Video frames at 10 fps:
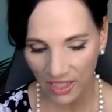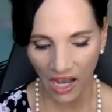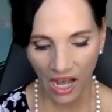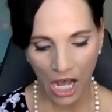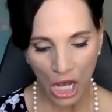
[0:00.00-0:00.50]

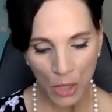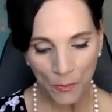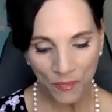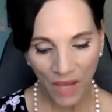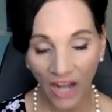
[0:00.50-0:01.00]

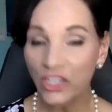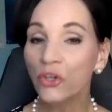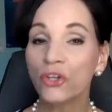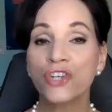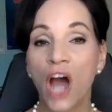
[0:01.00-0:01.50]
Um, I know
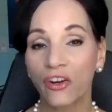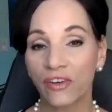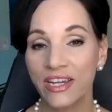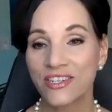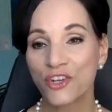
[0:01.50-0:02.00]
your daughter
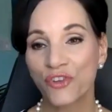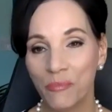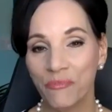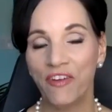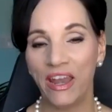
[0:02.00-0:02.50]
is a
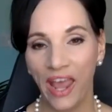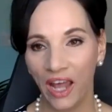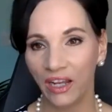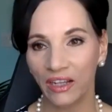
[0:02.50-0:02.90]
Trump fanatic.